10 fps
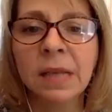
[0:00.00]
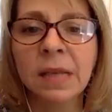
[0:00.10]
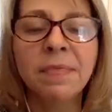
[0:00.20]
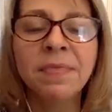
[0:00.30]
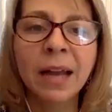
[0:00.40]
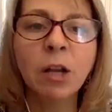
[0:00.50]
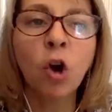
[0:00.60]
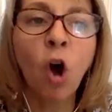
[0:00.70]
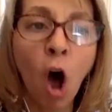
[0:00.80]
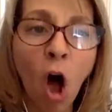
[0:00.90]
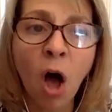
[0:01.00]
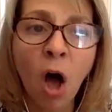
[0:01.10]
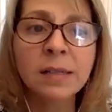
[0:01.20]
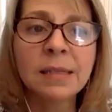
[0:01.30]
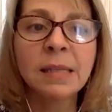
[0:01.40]
that
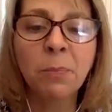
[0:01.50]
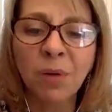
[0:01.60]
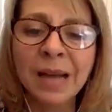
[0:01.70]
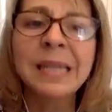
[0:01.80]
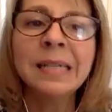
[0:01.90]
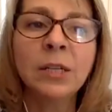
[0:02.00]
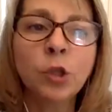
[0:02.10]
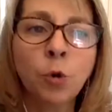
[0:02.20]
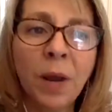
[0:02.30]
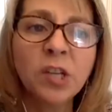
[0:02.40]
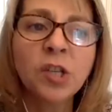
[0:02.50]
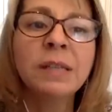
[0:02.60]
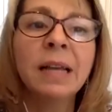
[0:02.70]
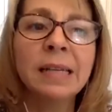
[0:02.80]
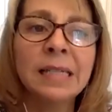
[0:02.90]
caused the present situation
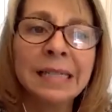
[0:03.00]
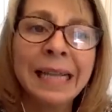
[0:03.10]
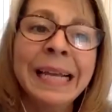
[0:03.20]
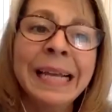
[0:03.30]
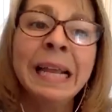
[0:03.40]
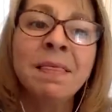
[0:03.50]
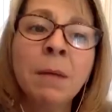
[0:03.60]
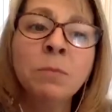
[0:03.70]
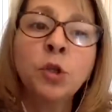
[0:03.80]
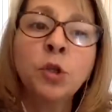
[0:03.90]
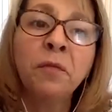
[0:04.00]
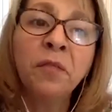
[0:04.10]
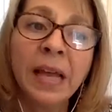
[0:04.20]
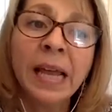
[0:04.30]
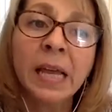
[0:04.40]
that is leading them to
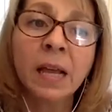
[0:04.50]
flee.